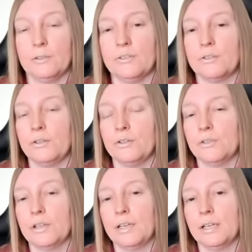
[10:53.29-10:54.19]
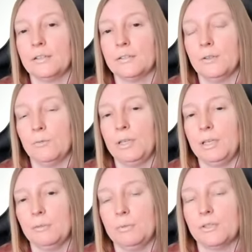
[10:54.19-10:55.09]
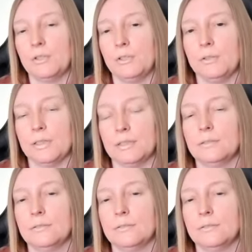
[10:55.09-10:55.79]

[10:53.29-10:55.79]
over and over again, not being able to do it.